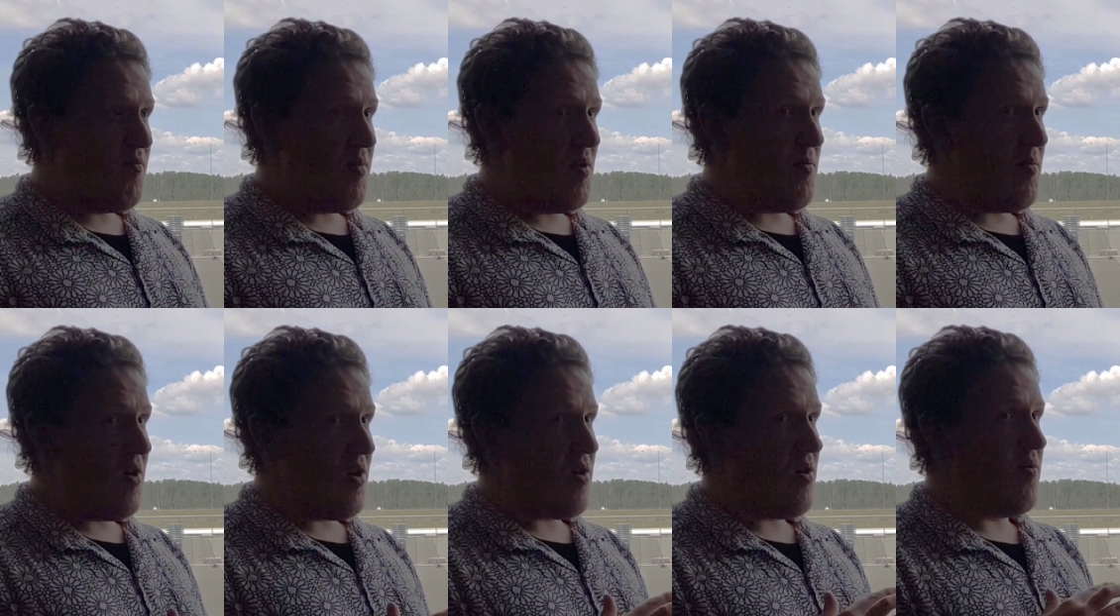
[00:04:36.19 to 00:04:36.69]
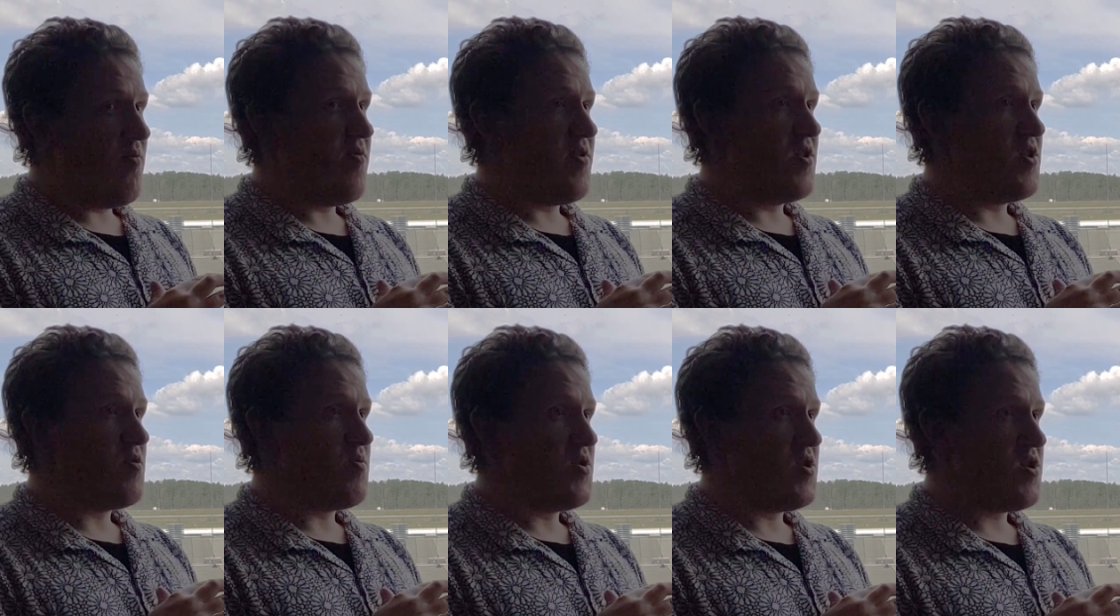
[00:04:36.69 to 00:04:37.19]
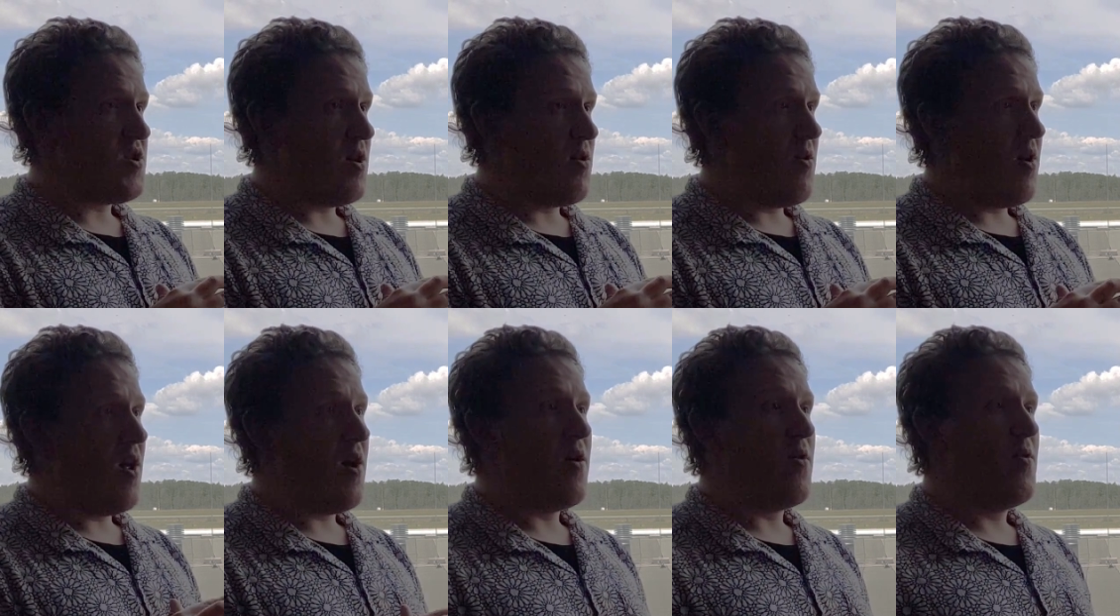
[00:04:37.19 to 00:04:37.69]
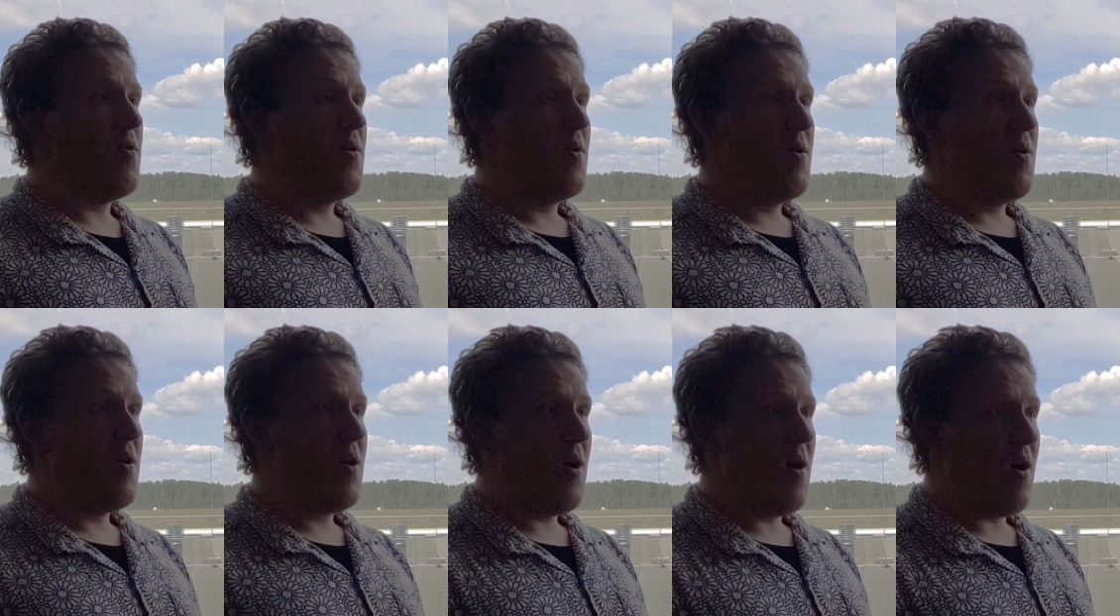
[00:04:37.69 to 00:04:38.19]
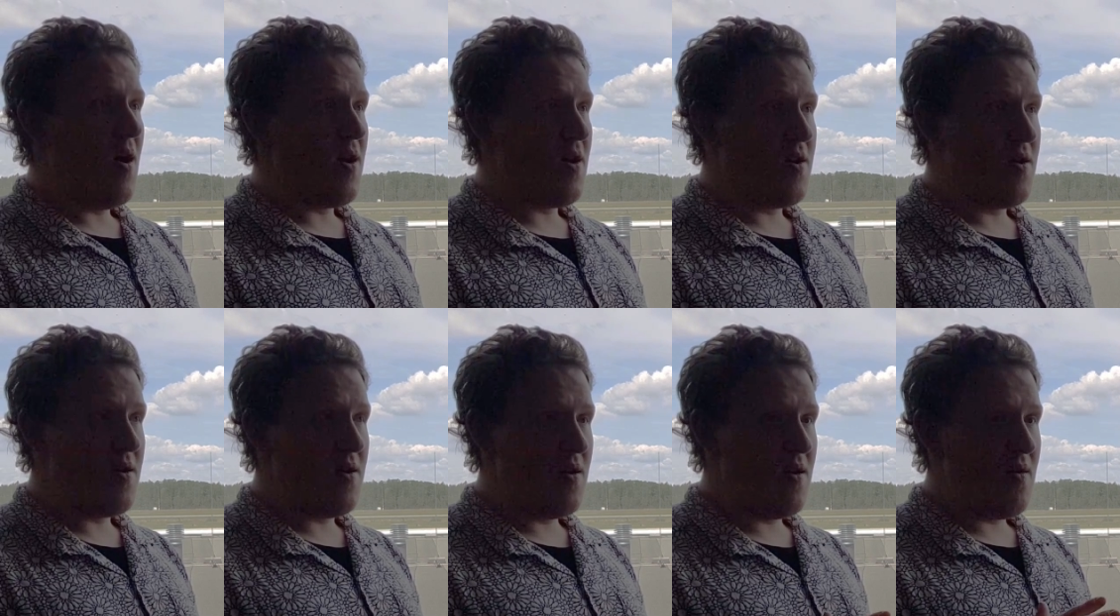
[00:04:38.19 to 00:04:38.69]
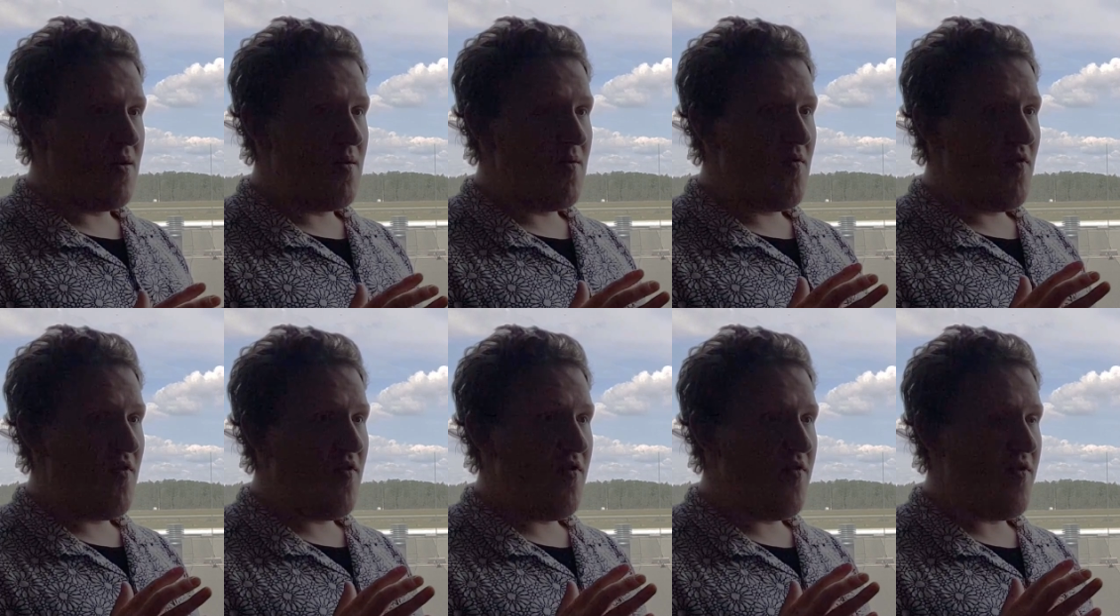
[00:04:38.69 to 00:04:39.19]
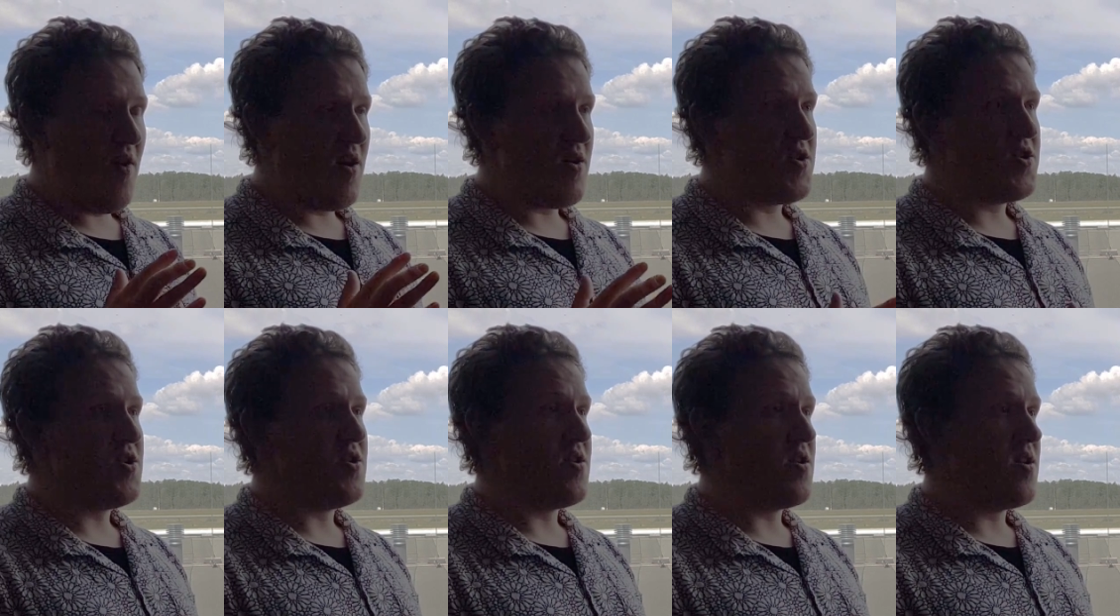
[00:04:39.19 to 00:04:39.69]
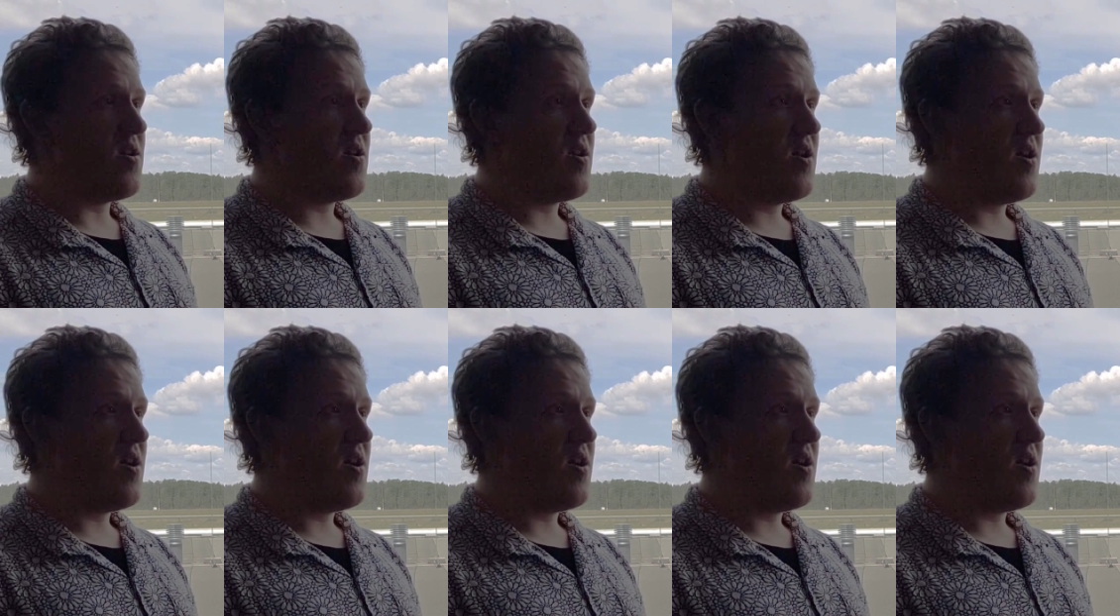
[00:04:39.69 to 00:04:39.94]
But my confidence was so low, I couldn't function